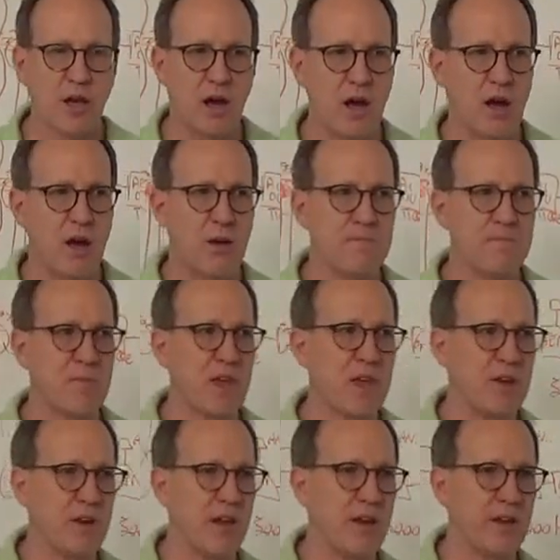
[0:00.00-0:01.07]

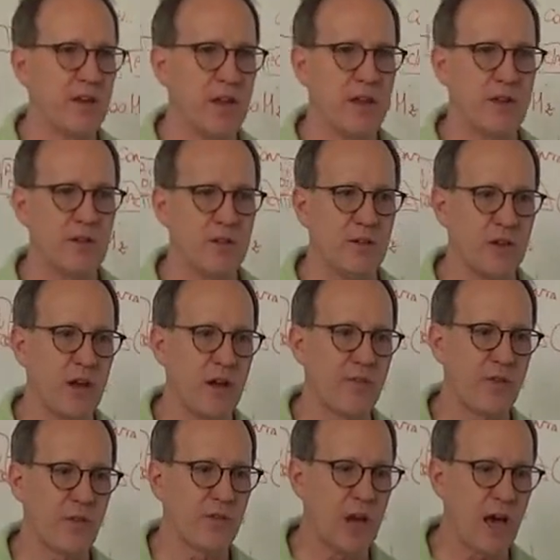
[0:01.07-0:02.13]

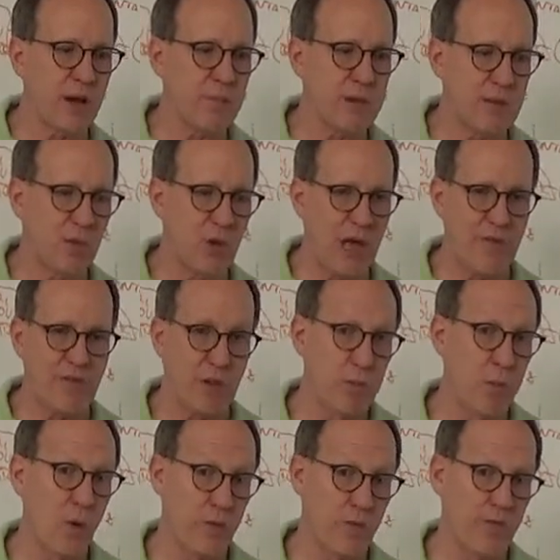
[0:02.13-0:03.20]
For a lot of people, having a
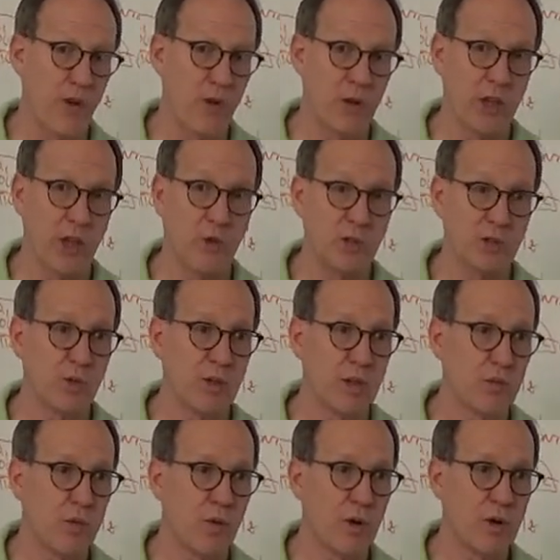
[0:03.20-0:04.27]
portfolio is really
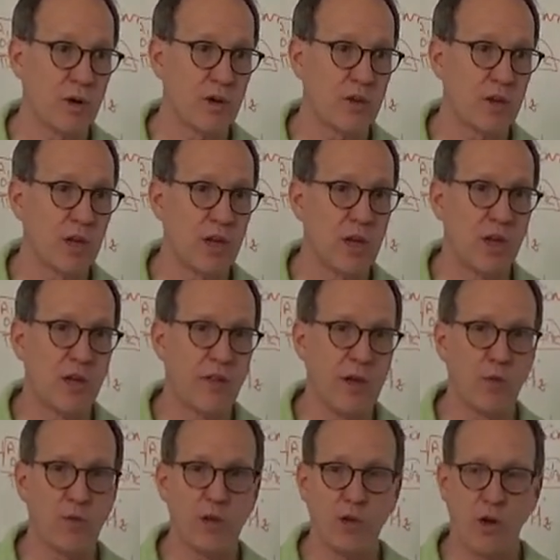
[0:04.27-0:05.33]
important. That
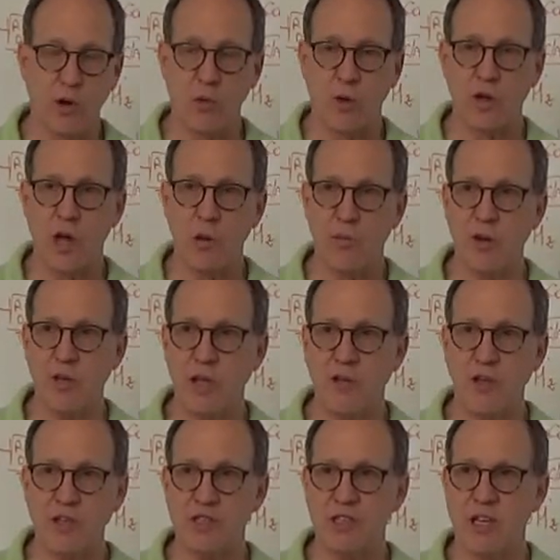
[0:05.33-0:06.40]
when you go to a company and
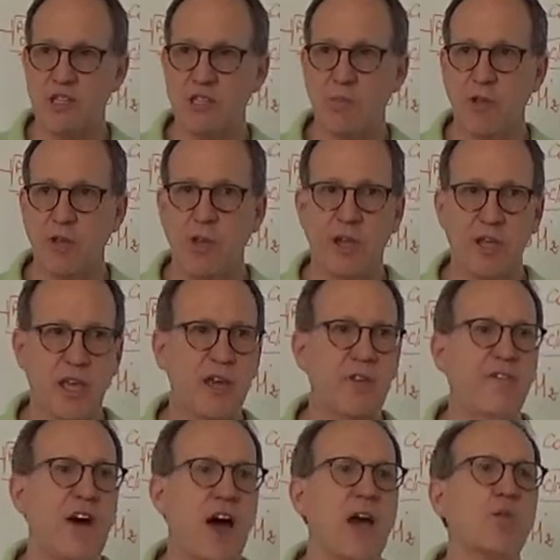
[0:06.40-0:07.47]
they say something like,
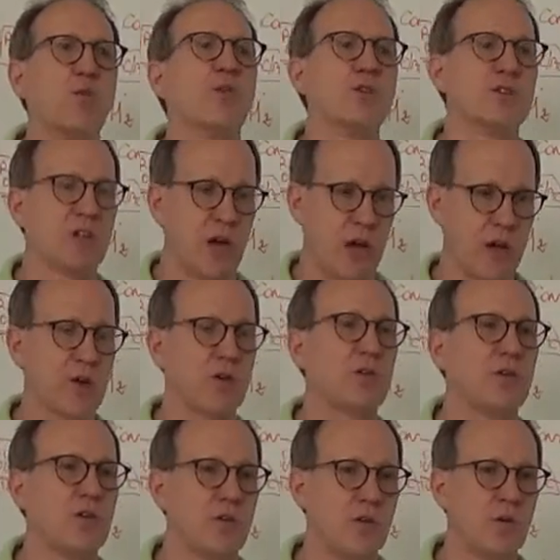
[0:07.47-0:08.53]
if I were to hire
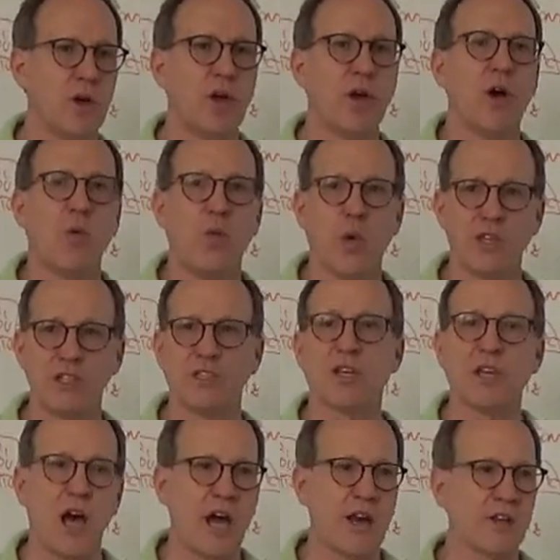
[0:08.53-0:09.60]
you, what's the
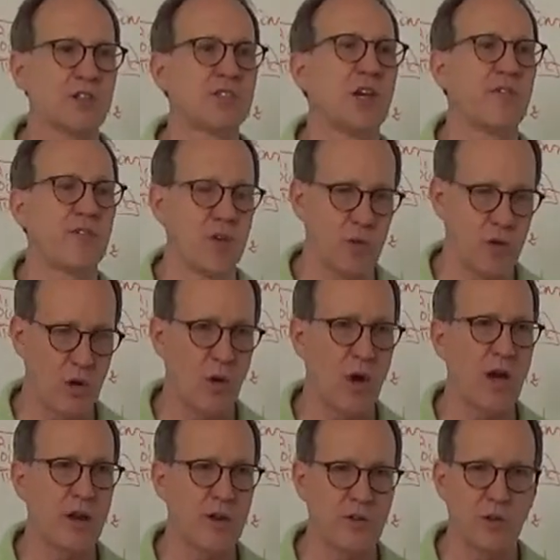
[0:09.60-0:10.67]
kind of stuff you know
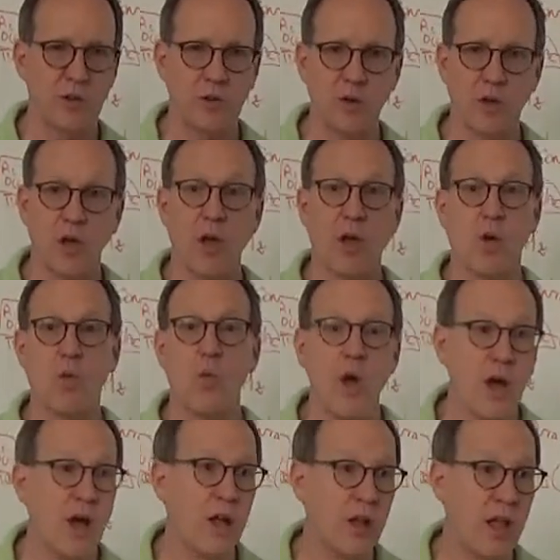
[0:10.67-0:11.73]
how to do?
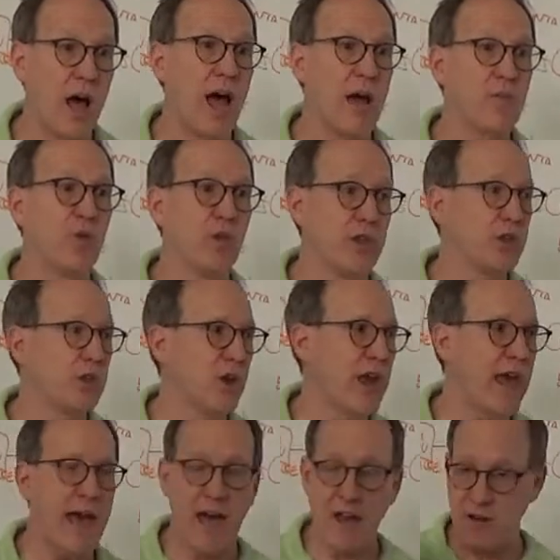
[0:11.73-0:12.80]
Well, I'm really good
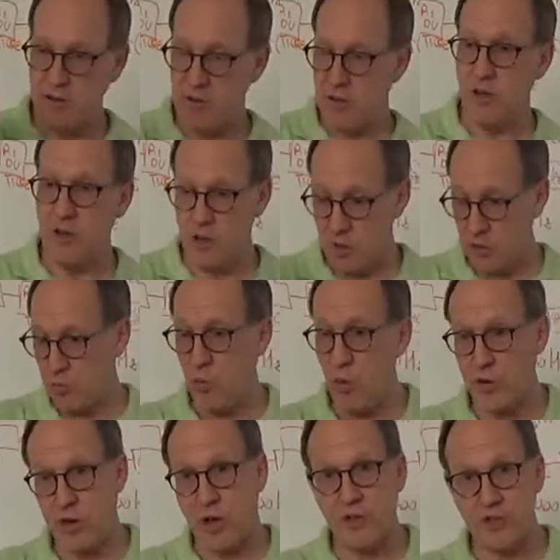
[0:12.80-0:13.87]
at, you
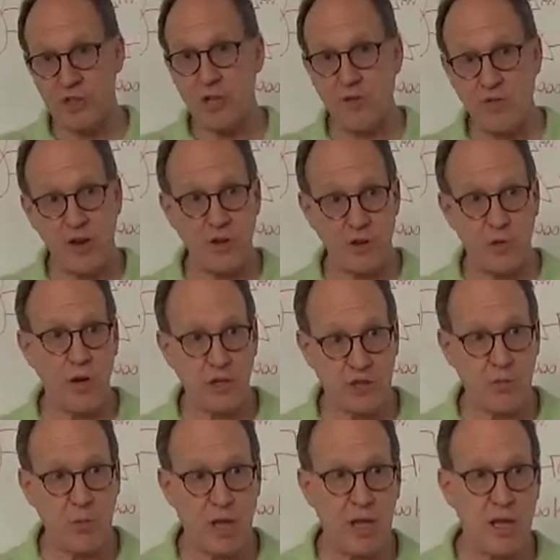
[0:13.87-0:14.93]
point all the stuff on your
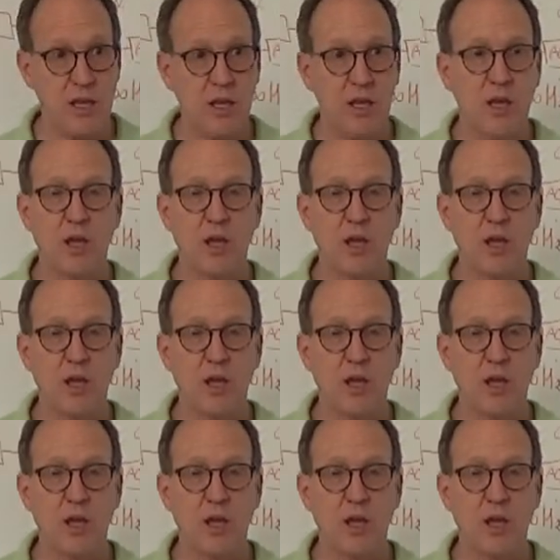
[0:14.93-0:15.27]
resume.